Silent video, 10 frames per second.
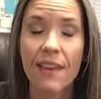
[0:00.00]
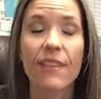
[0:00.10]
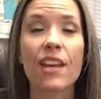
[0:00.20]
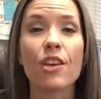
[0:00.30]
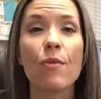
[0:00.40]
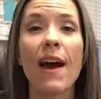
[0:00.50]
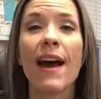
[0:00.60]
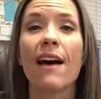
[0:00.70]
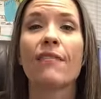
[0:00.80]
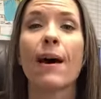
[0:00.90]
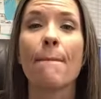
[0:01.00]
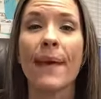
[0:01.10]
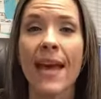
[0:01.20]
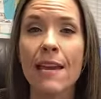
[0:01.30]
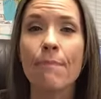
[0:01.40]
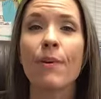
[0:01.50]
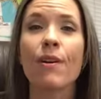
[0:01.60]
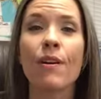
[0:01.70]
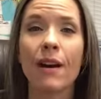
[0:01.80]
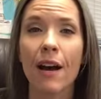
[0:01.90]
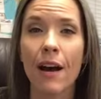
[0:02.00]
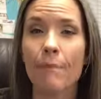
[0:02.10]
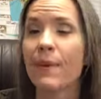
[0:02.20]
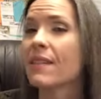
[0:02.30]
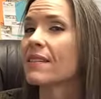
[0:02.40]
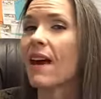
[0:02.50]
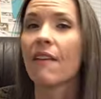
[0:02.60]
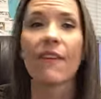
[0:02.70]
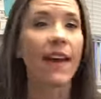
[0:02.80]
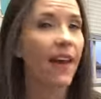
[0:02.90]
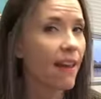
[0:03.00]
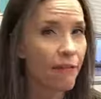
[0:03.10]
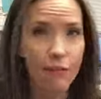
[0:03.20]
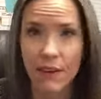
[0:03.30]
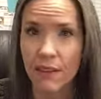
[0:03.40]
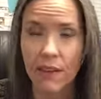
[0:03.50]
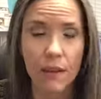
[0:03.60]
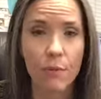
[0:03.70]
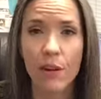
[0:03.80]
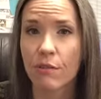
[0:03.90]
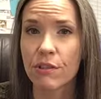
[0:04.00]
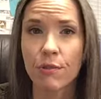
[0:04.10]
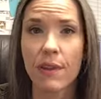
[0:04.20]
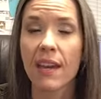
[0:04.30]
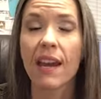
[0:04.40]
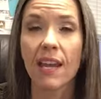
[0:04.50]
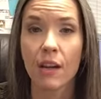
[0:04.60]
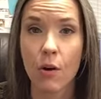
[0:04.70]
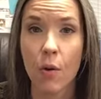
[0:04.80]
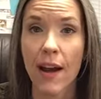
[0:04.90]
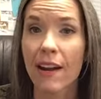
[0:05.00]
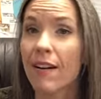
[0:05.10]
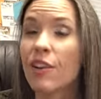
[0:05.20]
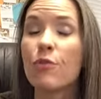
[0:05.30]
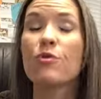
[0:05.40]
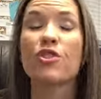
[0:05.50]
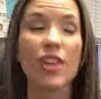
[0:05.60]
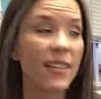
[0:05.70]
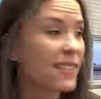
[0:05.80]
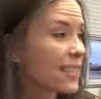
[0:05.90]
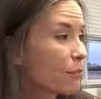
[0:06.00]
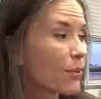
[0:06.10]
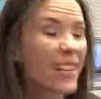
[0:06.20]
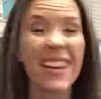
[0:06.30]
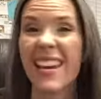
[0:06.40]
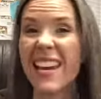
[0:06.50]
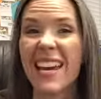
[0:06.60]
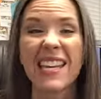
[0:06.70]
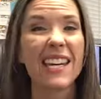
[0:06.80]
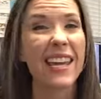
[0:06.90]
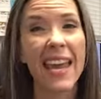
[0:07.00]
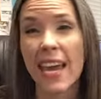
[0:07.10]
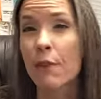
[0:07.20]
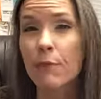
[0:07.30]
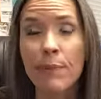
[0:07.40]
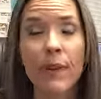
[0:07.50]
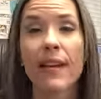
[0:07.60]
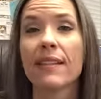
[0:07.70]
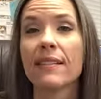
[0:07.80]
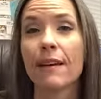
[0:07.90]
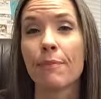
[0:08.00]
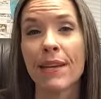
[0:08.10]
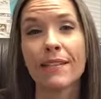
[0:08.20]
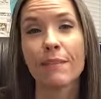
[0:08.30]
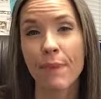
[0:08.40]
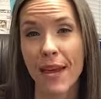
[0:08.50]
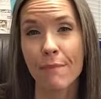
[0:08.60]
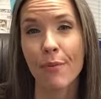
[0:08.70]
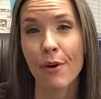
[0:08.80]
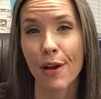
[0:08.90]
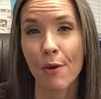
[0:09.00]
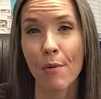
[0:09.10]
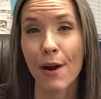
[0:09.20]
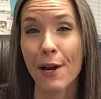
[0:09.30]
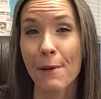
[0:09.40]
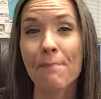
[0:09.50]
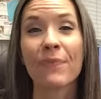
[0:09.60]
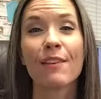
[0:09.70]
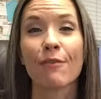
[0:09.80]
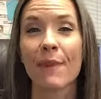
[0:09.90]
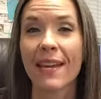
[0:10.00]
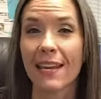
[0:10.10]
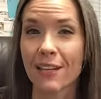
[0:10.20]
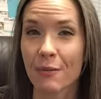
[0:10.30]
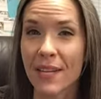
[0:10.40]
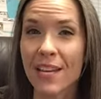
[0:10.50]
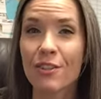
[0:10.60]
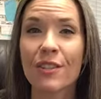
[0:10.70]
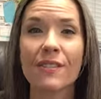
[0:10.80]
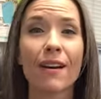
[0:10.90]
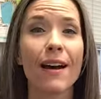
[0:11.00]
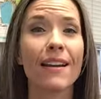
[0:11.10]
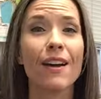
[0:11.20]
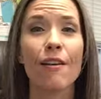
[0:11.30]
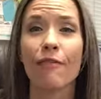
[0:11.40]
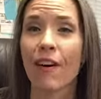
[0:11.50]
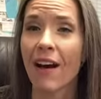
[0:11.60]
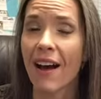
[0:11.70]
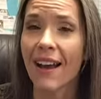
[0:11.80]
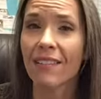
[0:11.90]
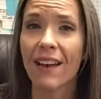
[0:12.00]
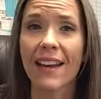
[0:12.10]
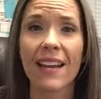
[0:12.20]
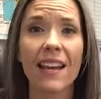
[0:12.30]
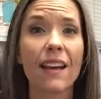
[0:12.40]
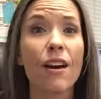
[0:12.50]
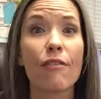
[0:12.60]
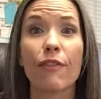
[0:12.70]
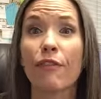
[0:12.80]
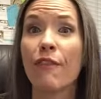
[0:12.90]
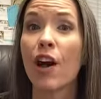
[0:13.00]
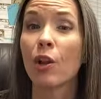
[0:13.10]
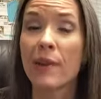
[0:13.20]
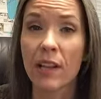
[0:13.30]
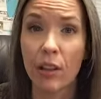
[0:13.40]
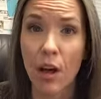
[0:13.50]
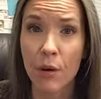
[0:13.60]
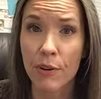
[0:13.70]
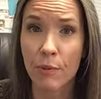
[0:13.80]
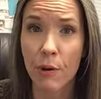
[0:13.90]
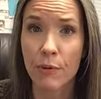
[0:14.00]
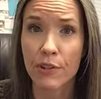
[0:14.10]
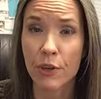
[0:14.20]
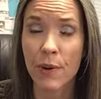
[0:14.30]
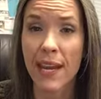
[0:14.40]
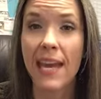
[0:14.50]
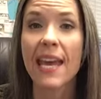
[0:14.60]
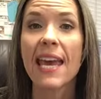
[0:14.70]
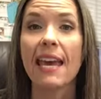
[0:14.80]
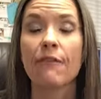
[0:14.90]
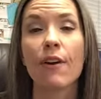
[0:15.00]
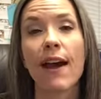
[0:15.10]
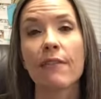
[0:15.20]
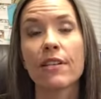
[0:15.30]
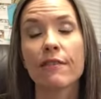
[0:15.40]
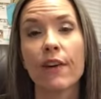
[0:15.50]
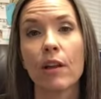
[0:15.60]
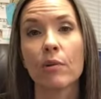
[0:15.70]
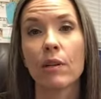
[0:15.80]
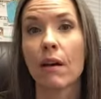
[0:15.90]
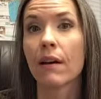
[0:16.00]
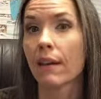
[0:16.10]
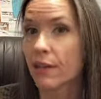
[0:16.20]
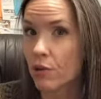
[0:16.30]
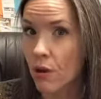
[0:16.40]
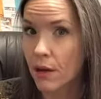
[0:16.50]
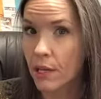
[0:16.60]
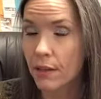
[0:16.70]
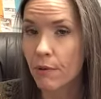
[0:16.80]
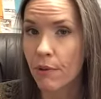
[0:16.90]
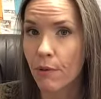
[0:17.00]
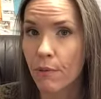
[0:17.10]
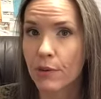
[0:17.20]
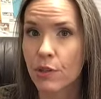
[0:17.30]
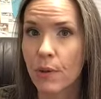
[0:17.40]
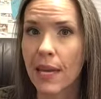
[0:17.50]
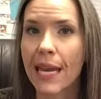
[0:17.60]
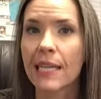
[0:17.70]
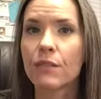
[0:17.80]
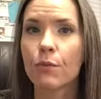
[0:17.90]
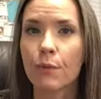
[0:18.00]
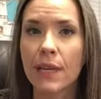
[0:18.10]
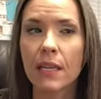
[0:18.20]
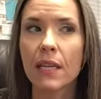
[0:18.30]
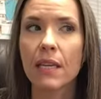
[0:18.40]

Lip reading: that you have paper copies of everything that we are doing in choir. You just simply, you can't replace a piece of paper in choir. for making notations on, for highlighting, for following along with what we're doing. If you're having to follow along electronically with what we're doing, it's really